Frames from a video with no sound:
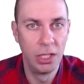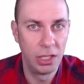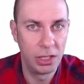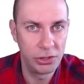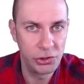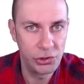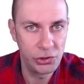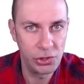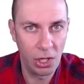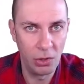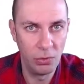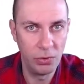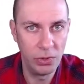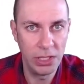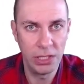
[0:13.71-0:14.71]
a
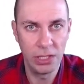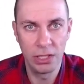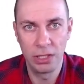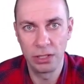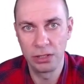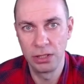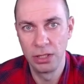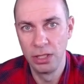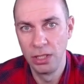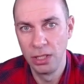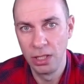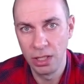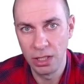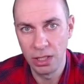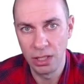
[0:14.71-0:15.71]
SONIA,
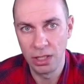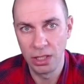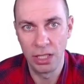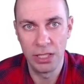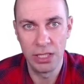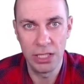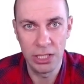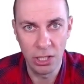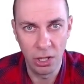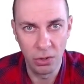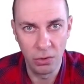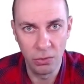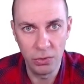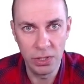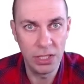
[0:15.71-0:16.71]
an
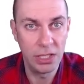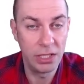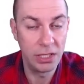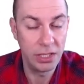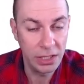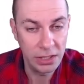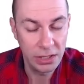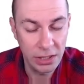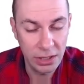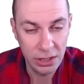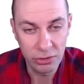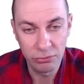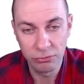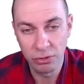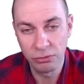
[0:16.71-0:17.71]
EONIA in
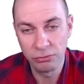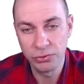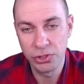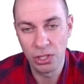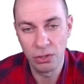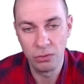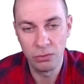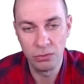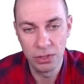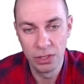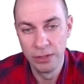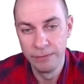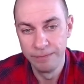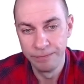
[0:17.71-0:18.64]
the Eurozone.